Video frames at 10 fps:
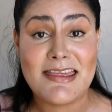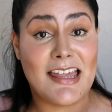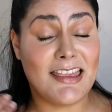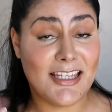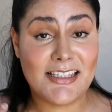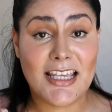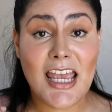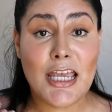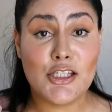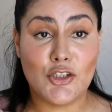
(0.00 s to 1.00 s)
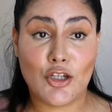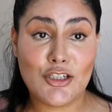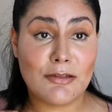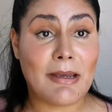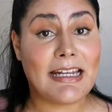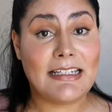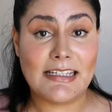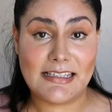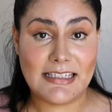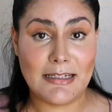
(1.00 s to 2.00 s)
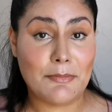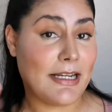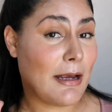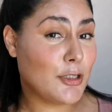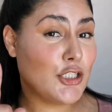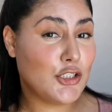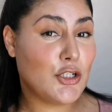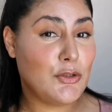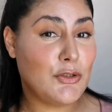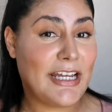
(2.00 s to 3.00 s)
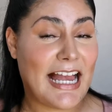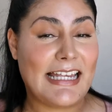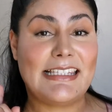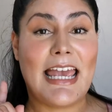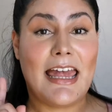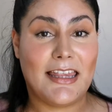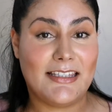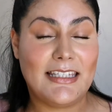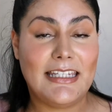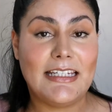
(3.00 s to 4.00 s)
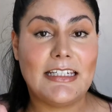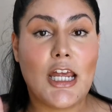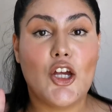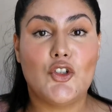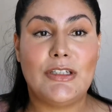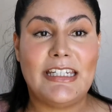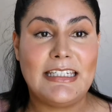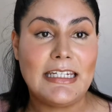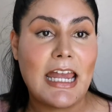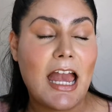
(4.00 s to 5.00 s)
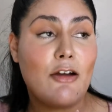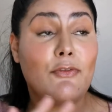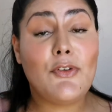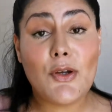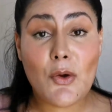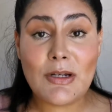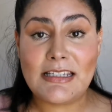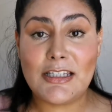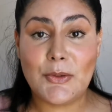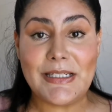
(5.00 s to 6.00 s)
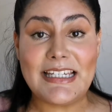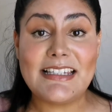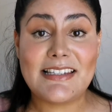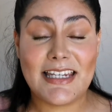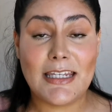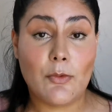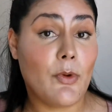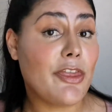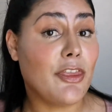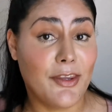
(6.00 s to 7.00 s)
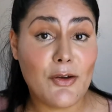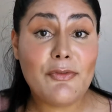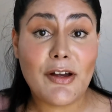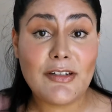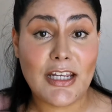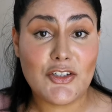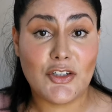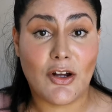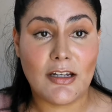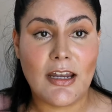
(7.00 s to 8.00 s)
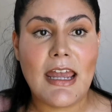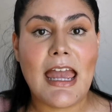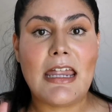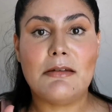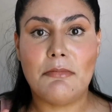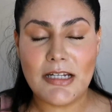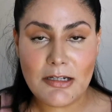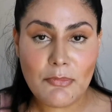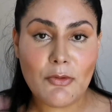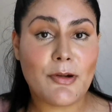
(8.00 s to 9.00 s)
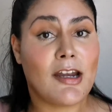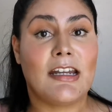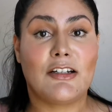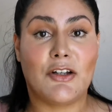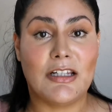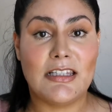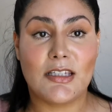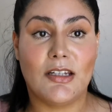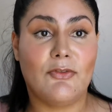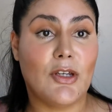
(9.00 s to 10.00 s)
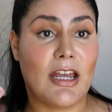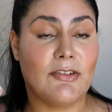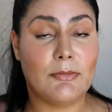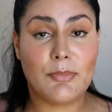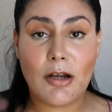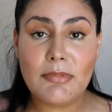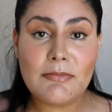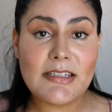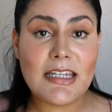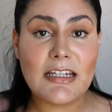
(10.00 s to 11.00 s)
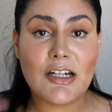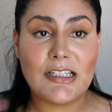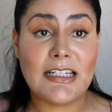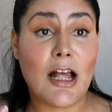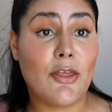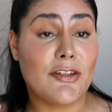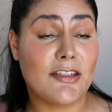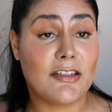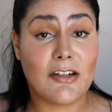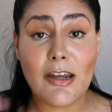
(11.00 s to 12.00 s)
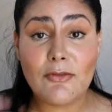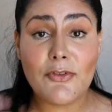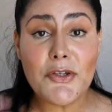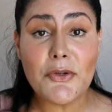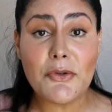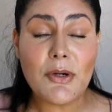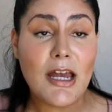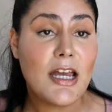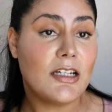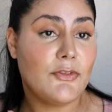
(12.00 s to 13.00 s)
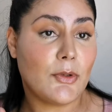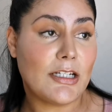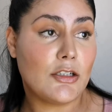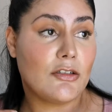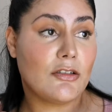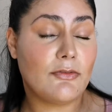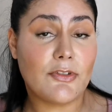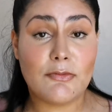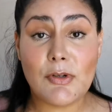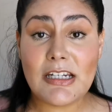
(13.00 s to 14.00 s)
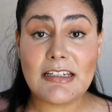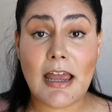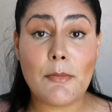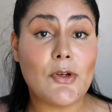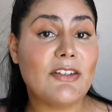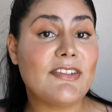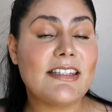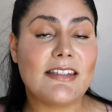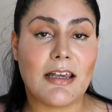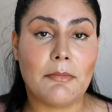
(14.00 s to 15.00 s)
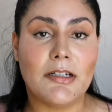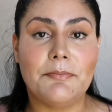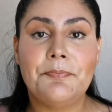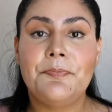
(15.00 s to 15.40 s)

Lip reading: that this is not just my clear skin, but I'm going to show you guys the secret to getting flawless looking skin with no foundation on and minimal product on. So if you're having problem skin right now, this is great for you. If you want to look good for springtime or even summer,